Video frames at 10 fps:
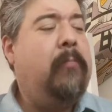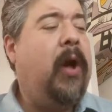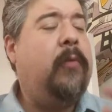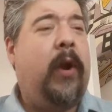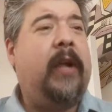
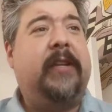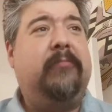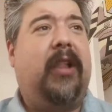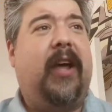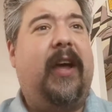but what I
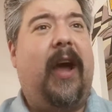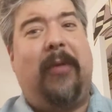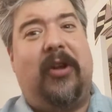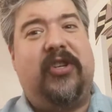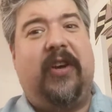did play
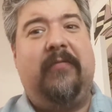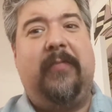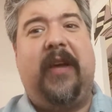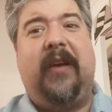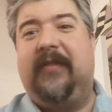a bunch
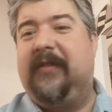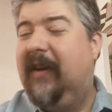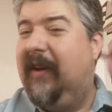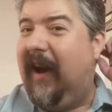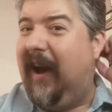of
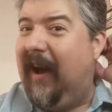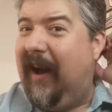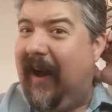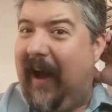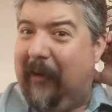because
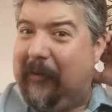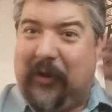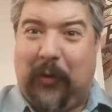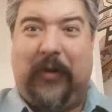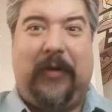I
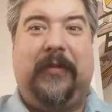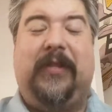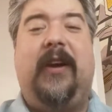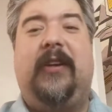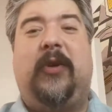was told that it
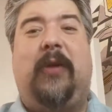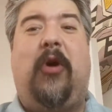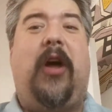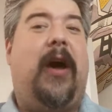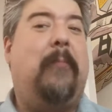was there, so I
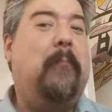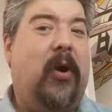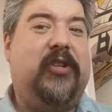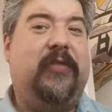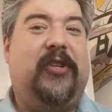brought a
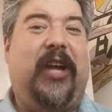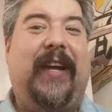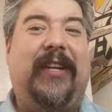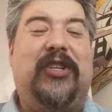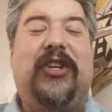bunch of
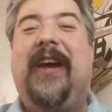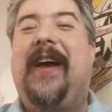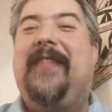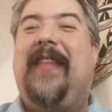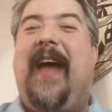change.
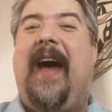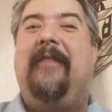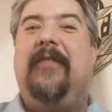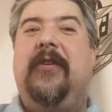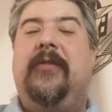They
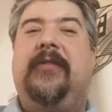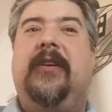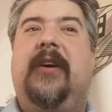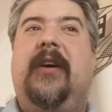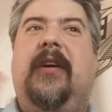have
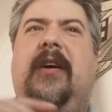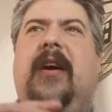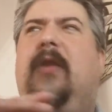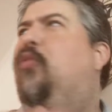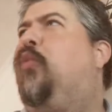those.
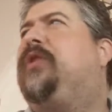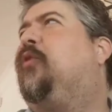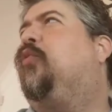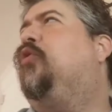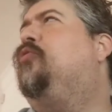What
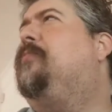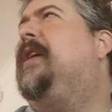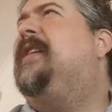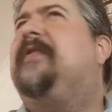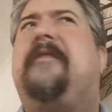the room
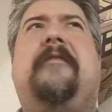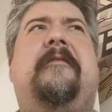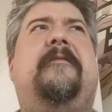is